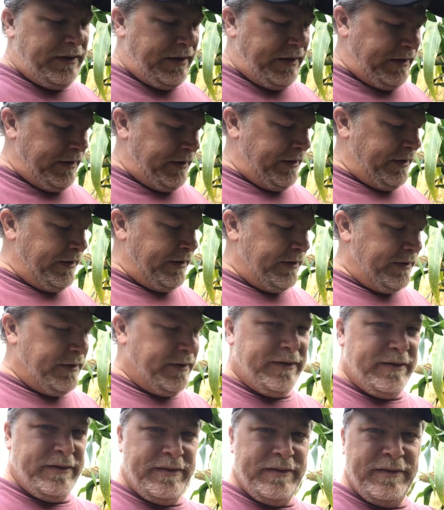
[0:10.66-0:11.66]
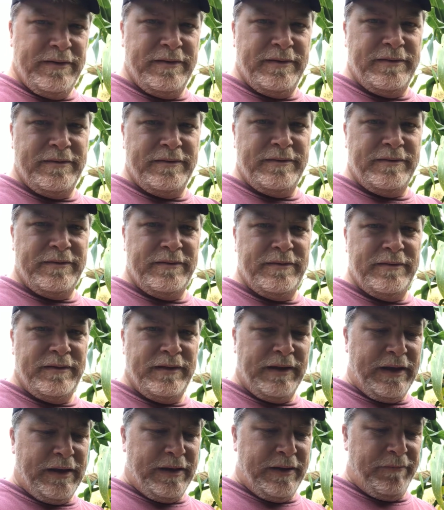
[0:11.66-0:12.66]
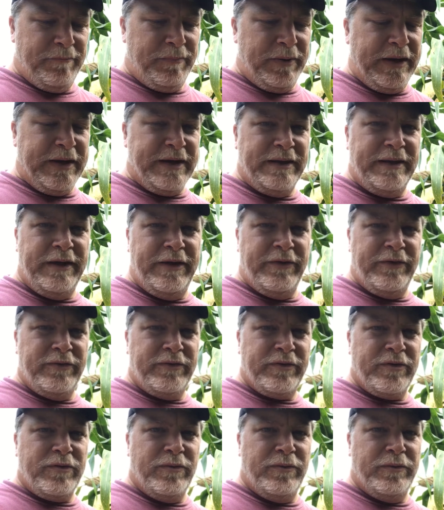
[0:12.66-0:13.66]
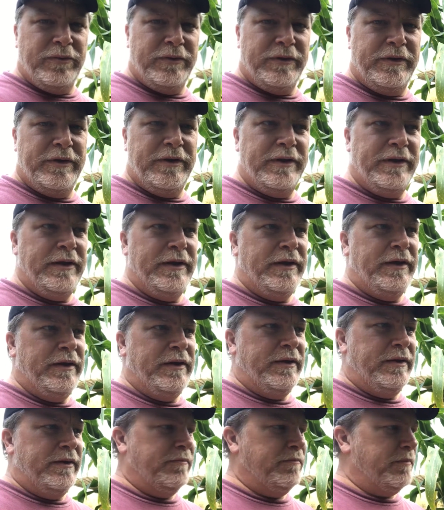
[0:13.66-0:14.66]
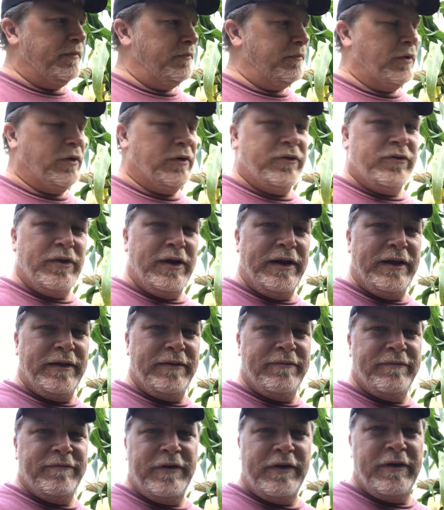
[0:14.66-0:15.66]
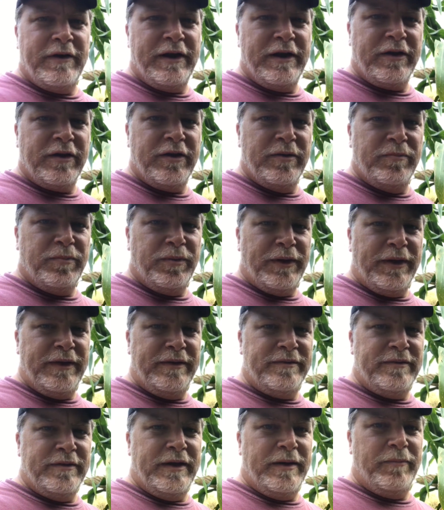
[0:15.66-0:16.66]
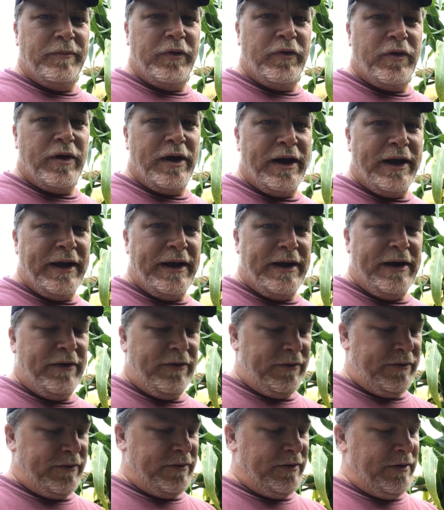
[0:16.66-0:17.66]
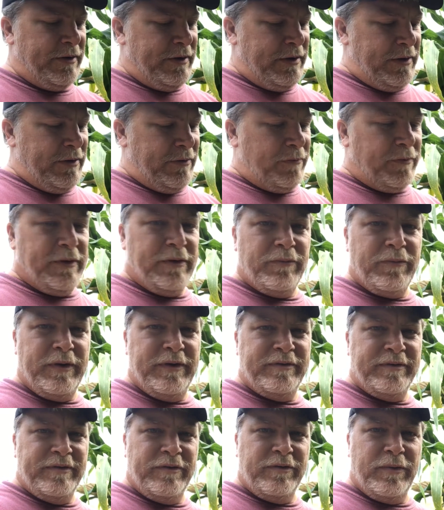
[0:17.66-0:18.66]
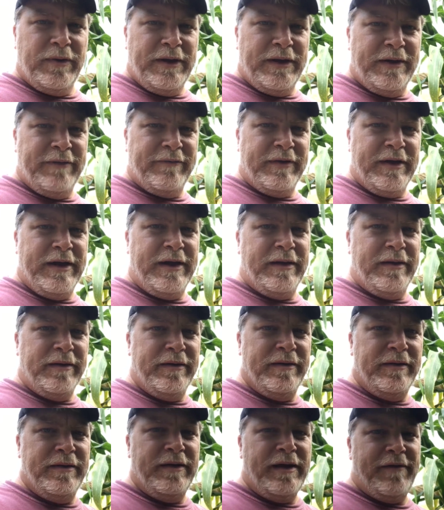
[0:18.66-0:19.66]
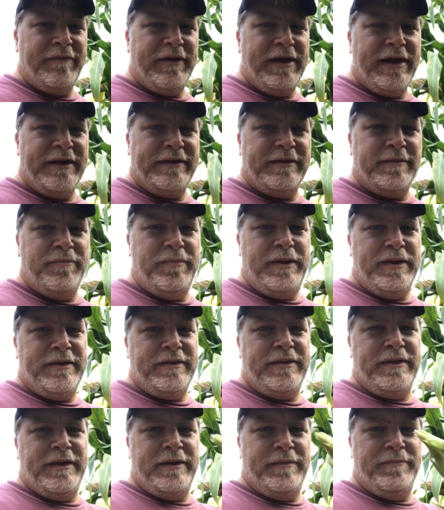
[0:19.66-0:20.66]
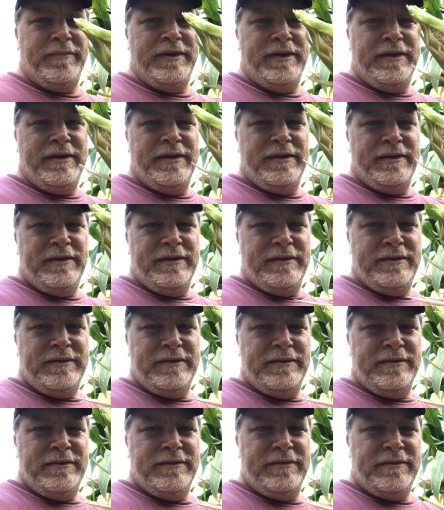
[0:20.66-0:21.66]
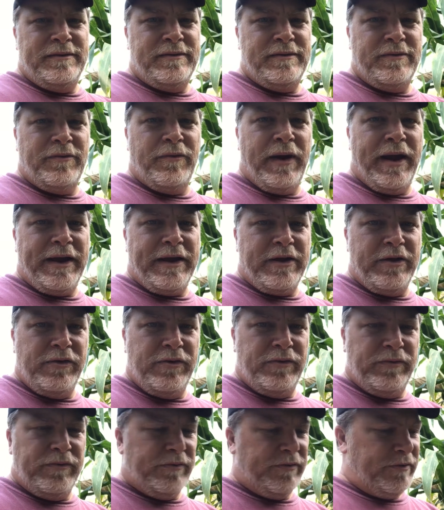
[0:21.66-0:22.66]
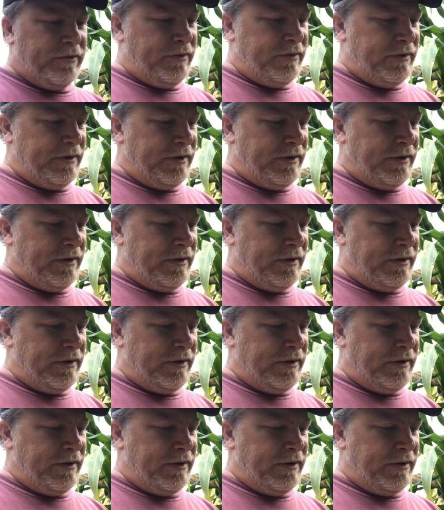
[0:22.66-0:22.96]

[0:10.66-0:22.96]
And I'm picking the ears of corn. I'm going to try to figure out a good place to let them dry out. One of the reasons why I've got to pick them, raccoons.